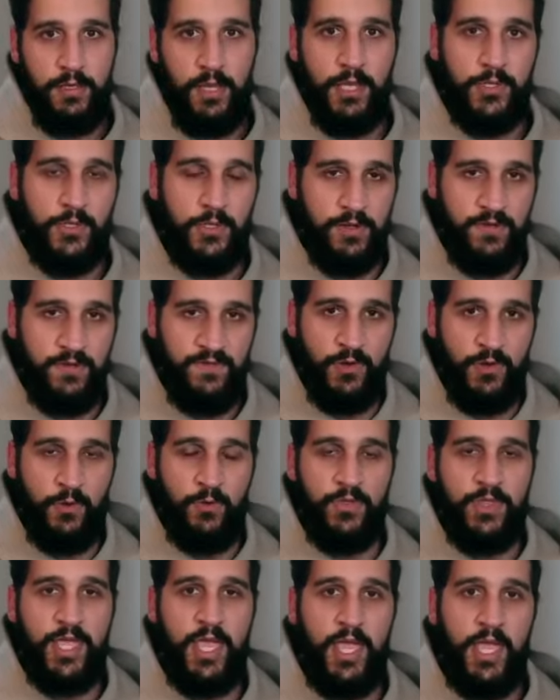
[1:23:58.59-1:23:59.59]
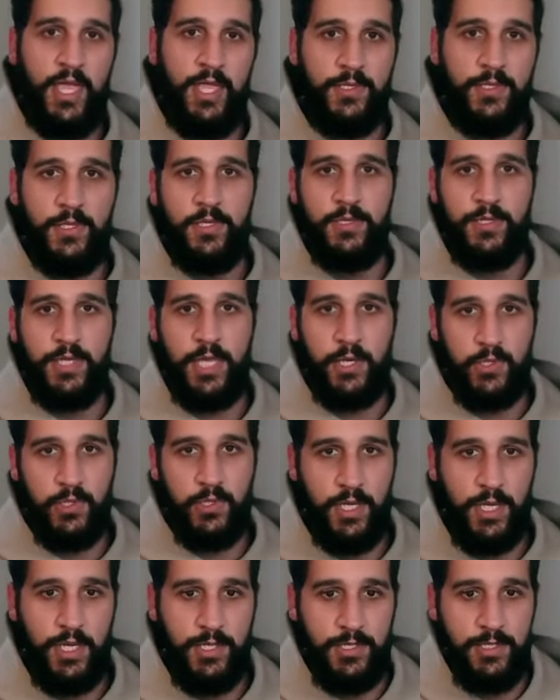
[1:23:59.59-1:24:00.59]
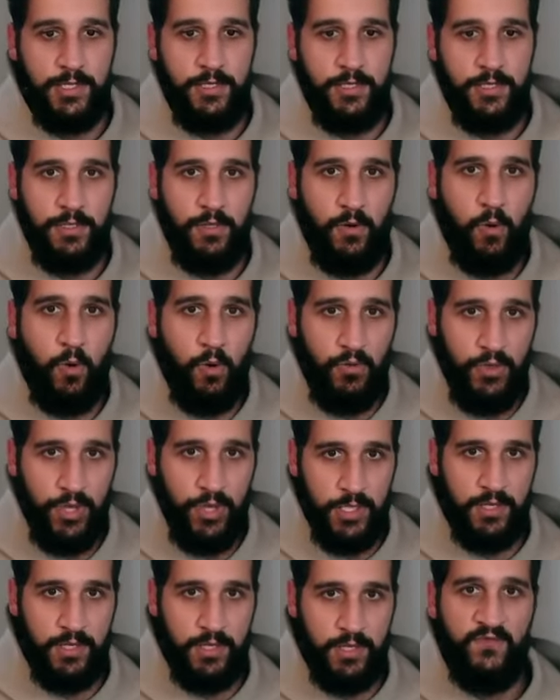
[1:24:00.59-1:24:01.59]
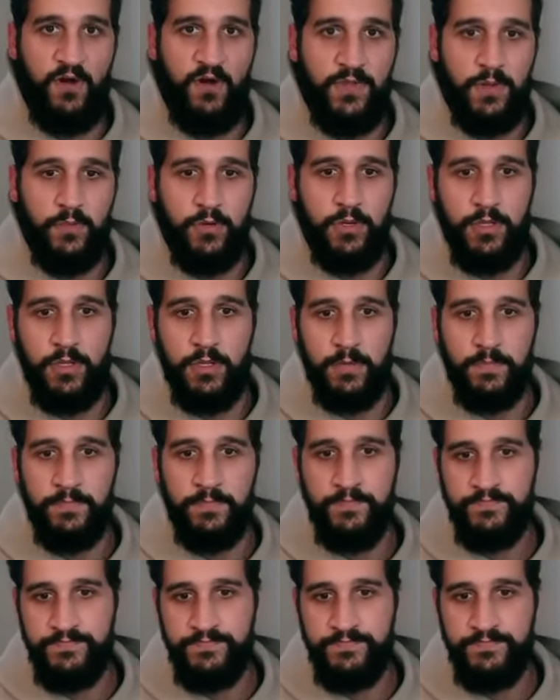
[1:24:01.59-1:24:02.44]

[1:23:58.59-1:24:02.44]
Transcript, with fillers: As you can feel with the hands in this exercise, the whole thing's involved in breathing.